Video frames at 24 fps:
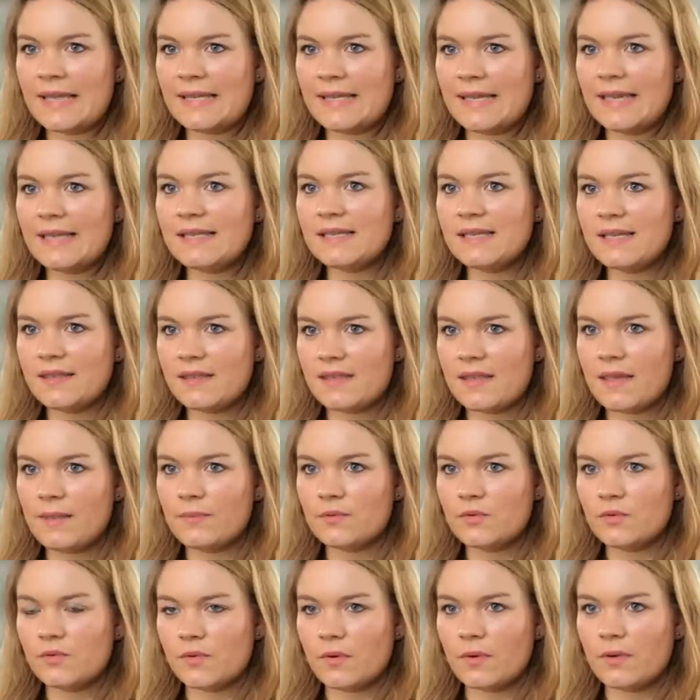and getting
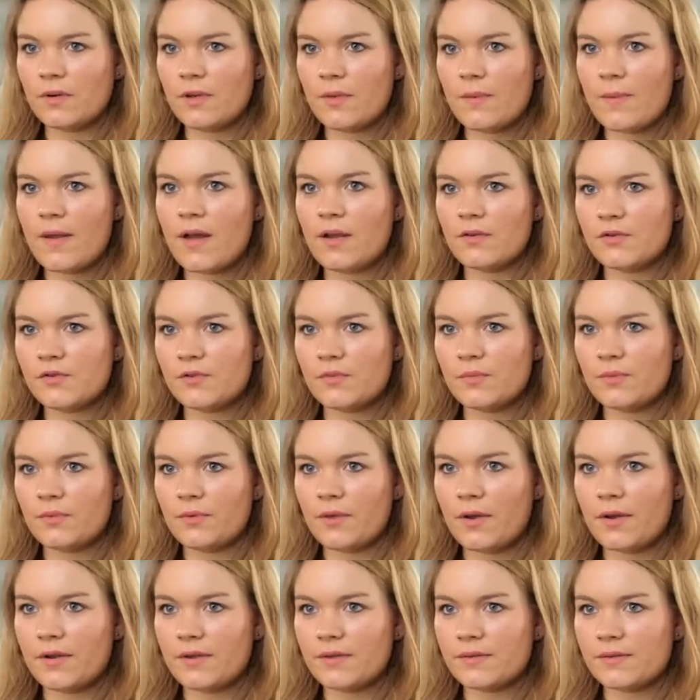them to talk about your
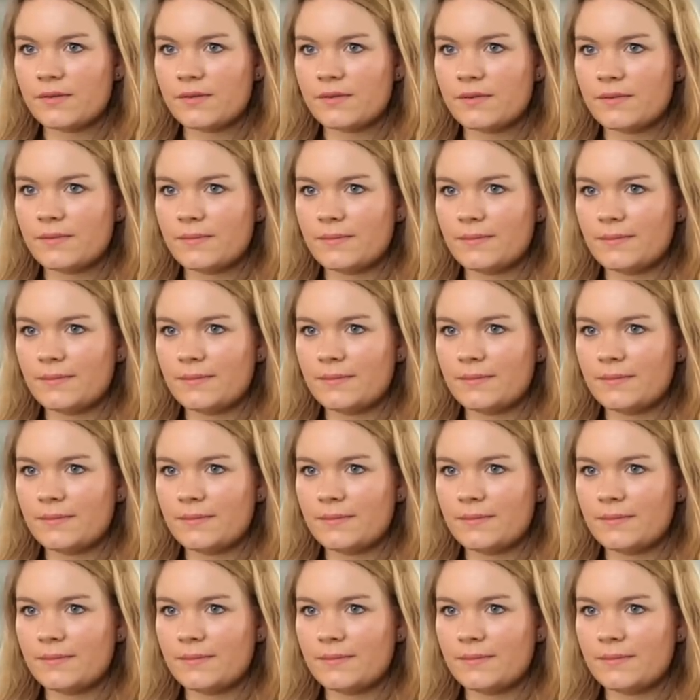products.